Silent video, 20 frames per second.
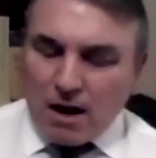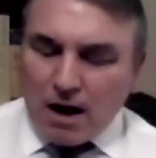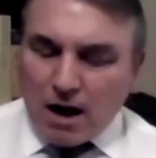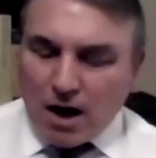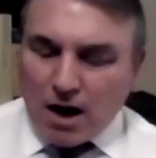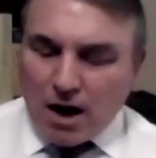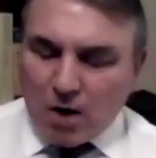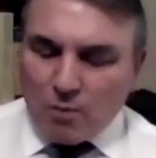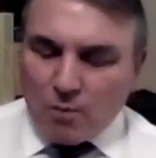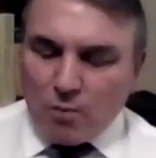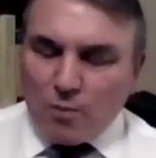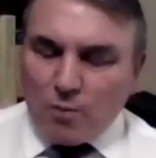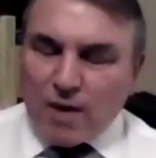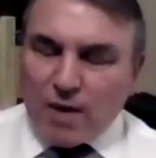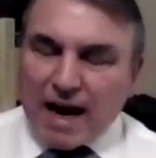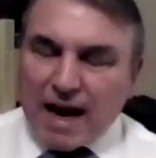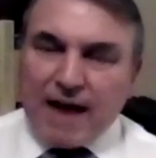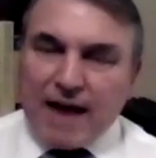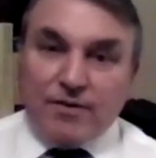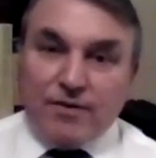um, we
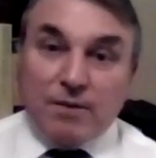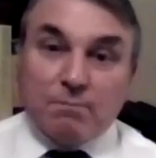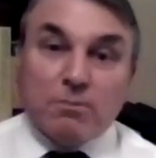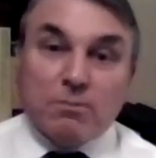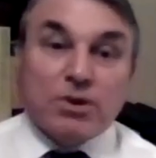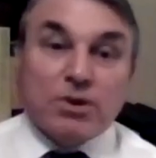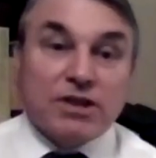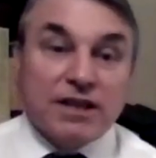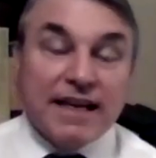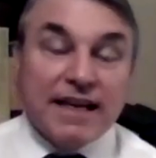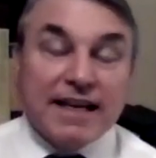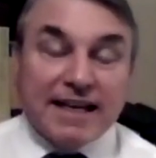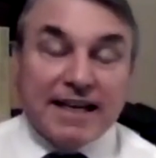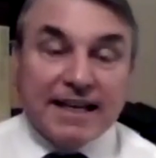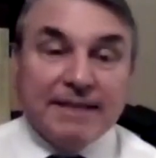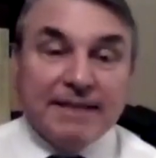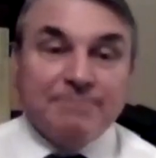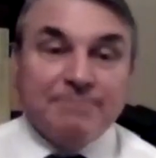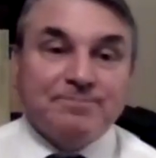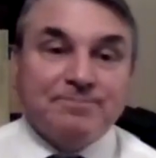have
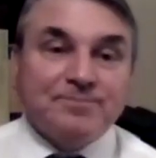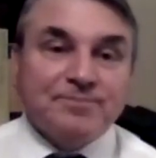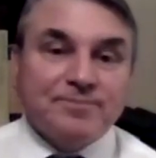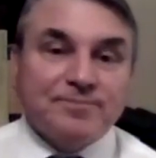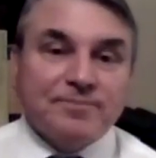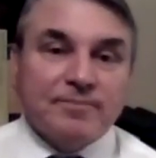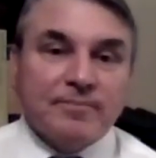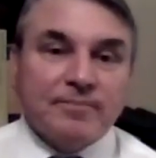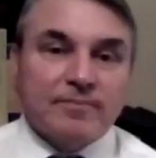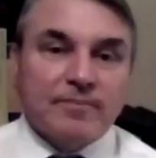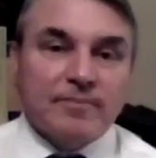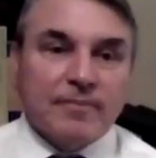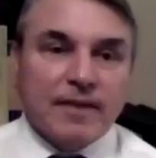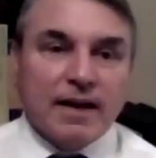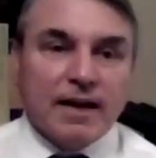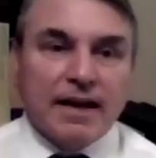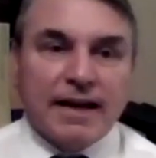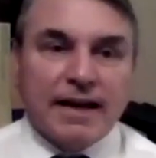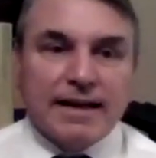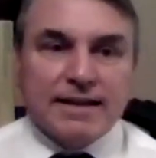Mussolini
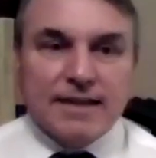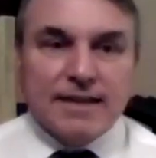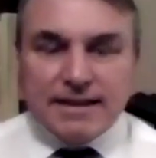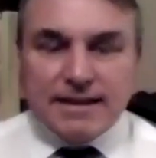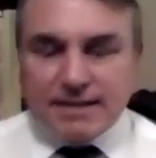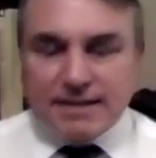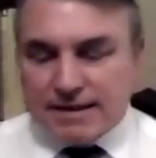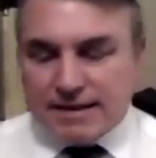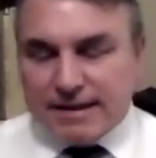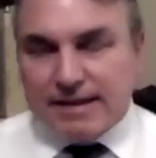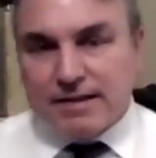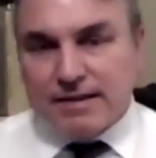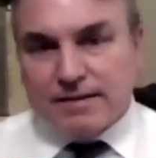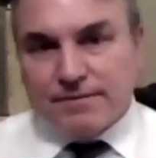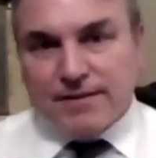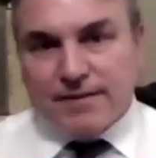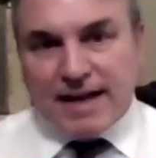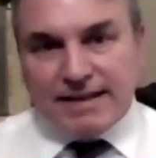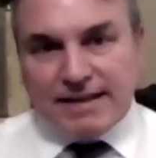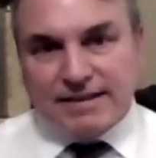in Italy, the
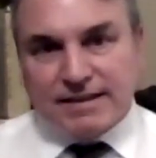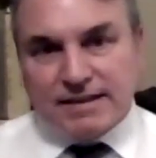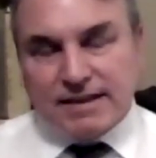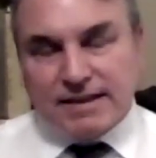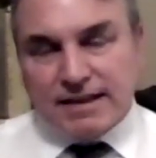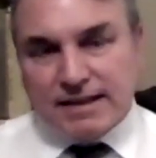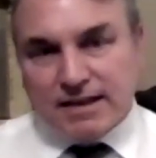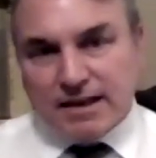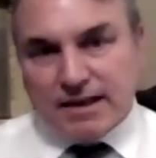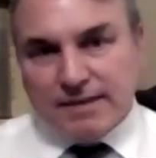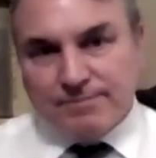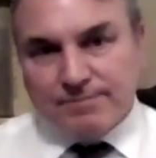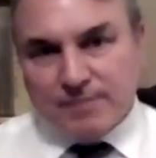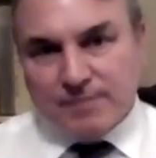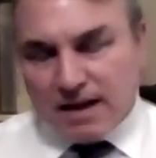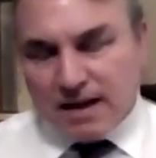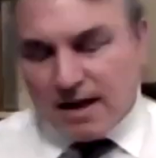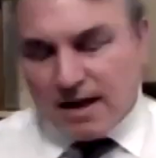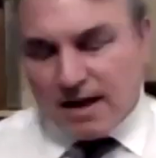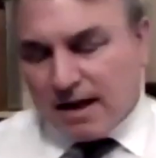fascist leader.
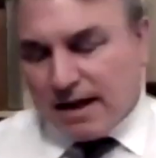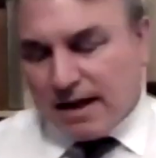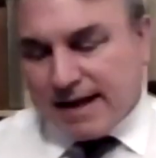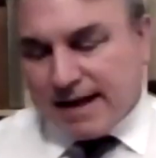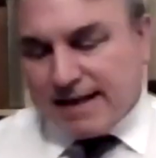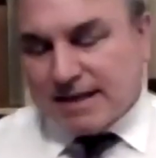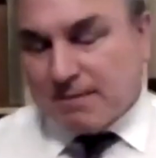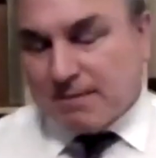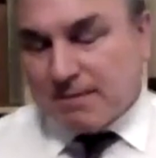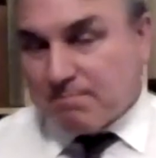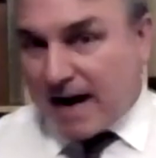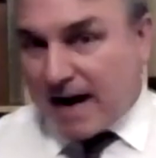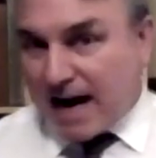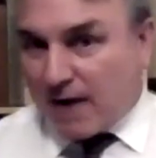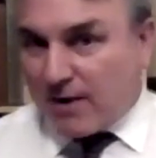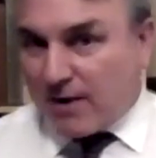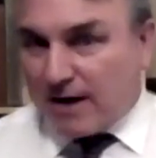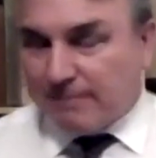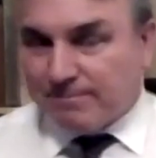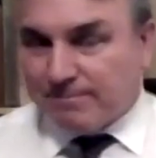He's in
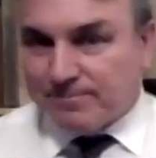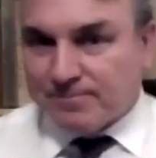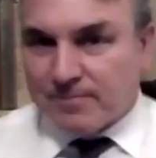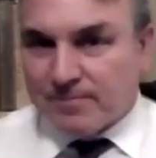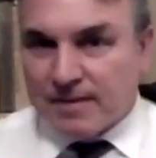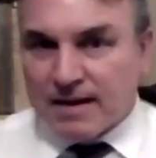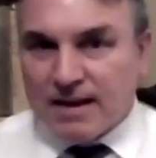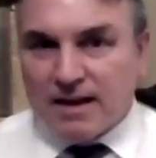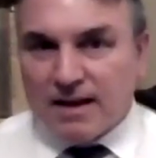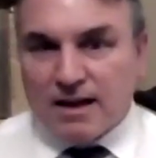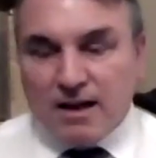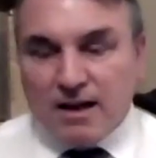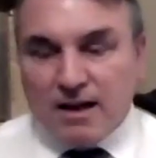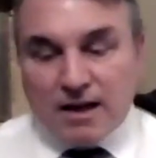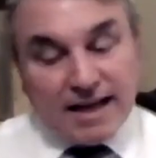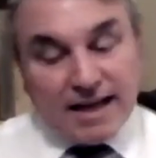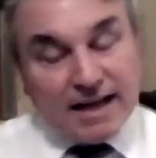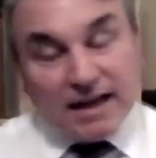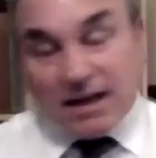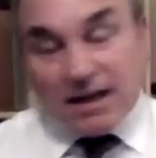power.
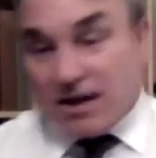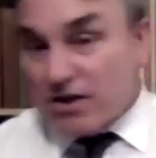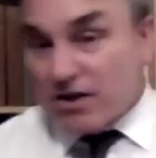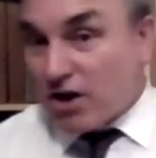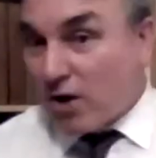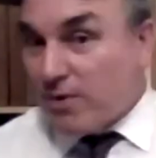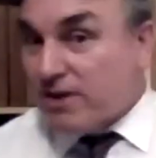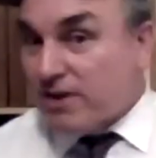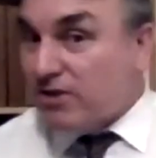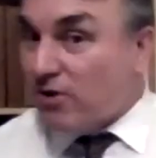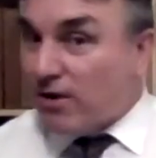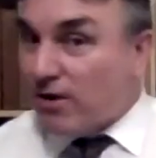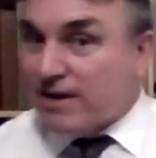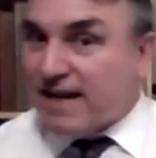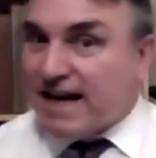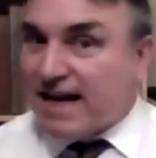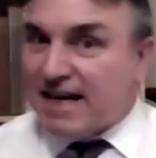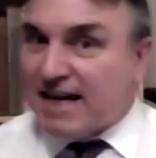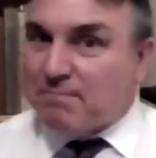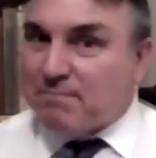Hitler, though, is not
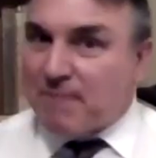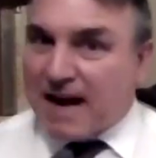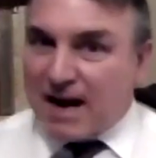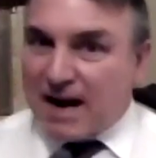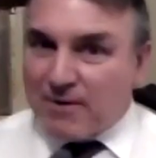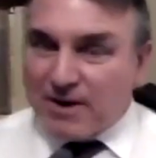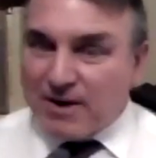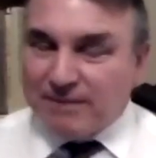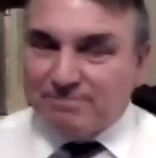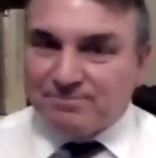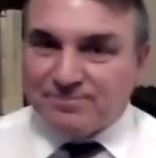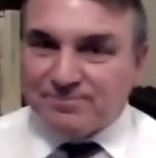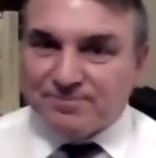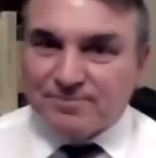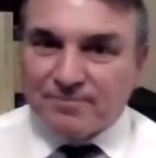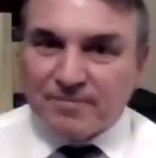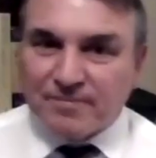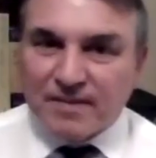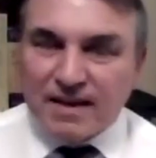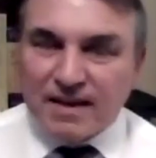yet in power.
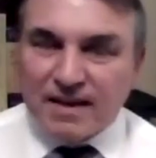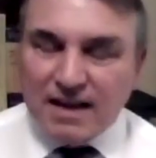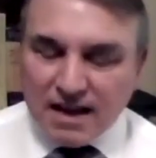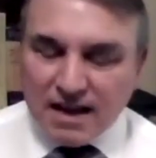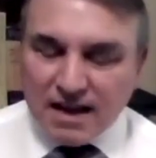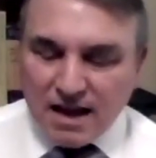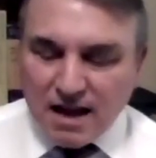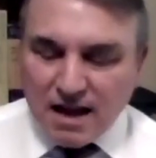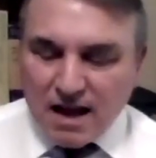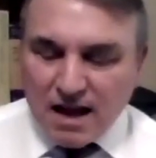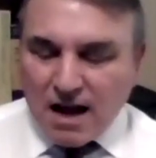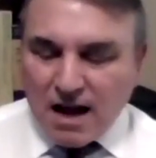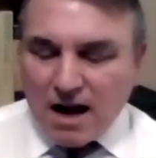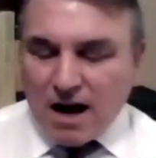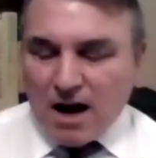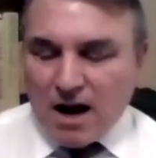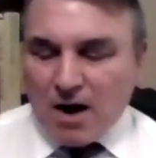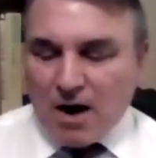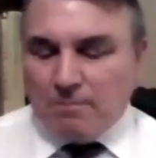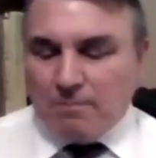
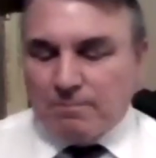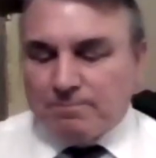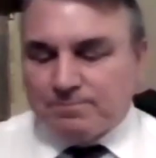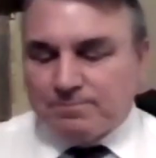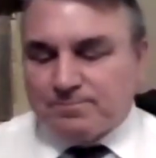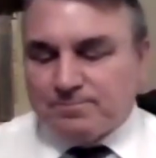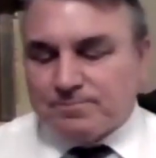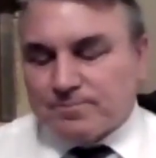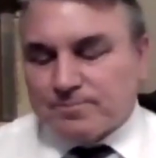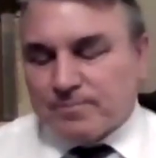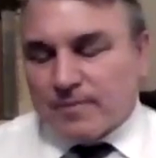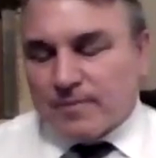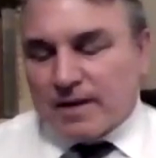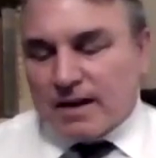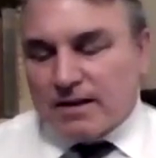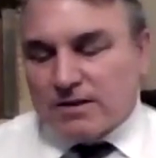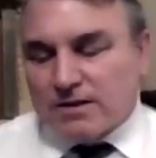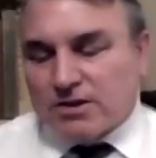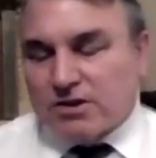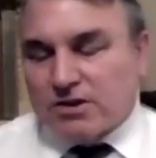Um,
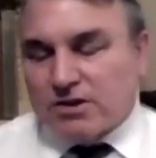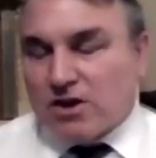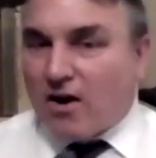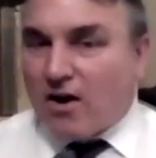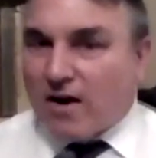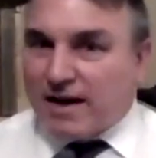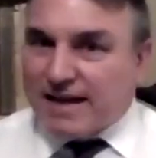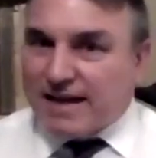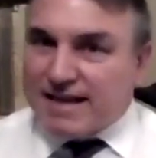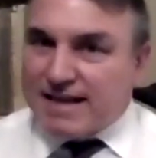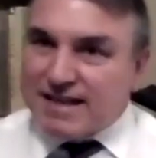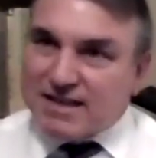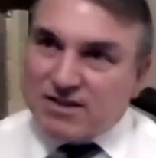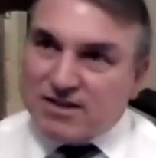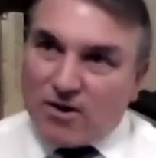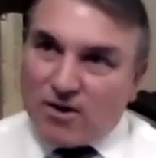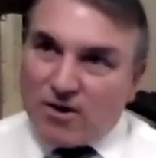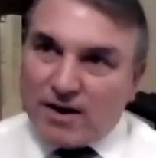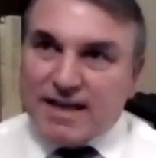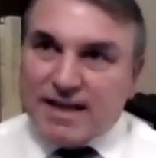Stalin is
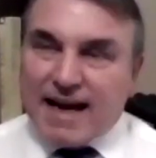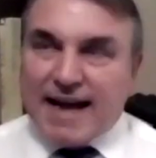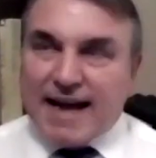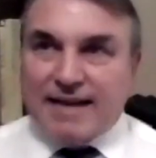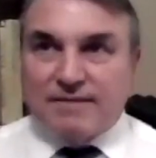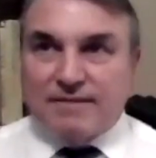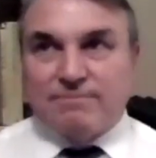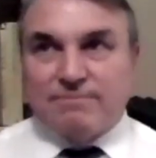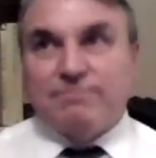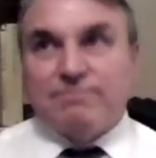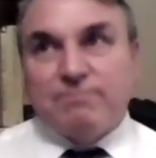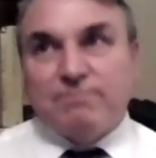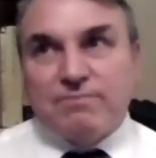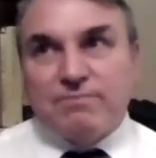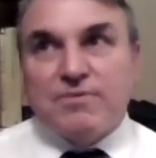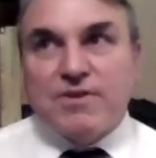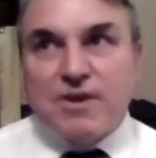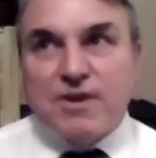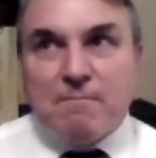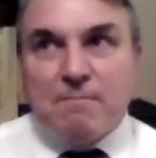not yet
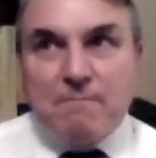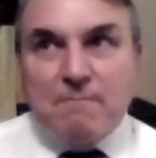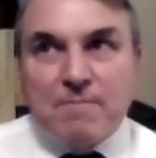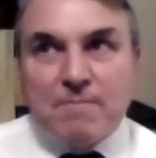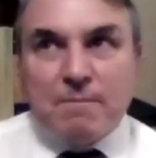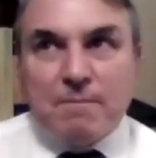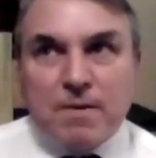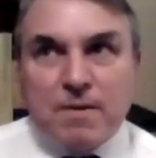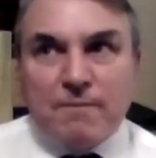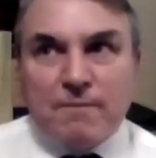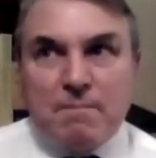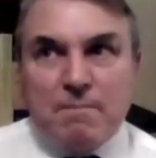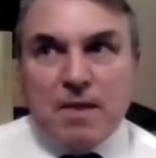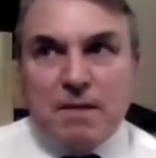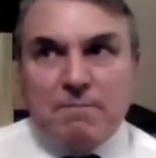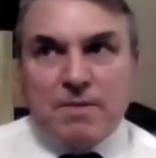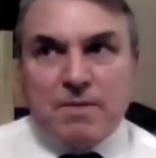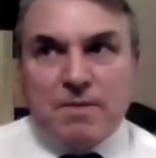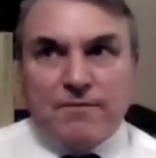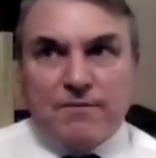the, the, the,
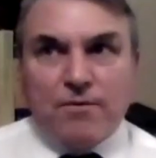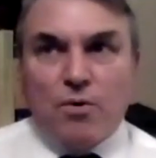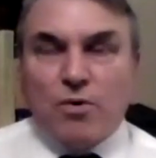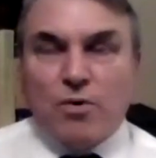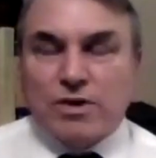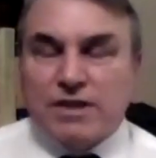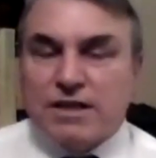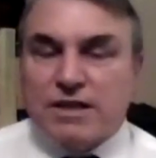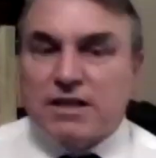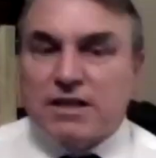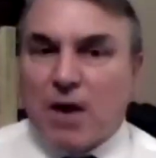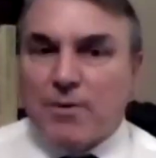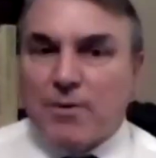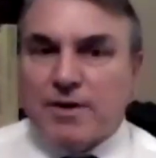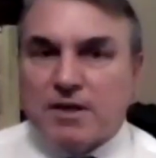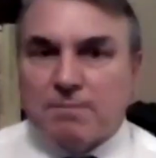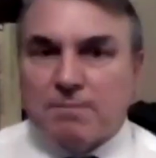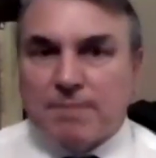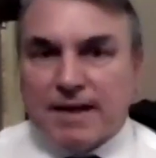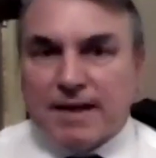the, the force he's
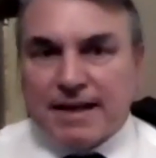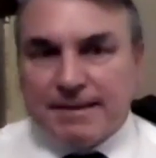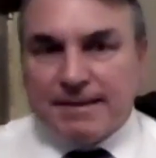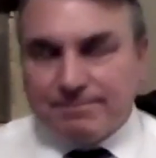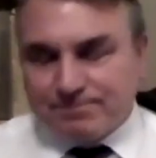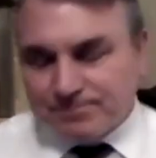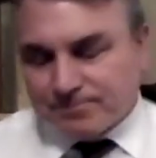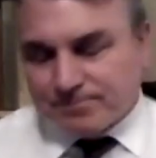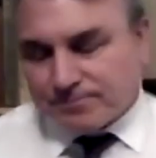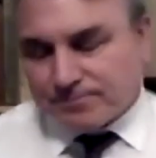going to be.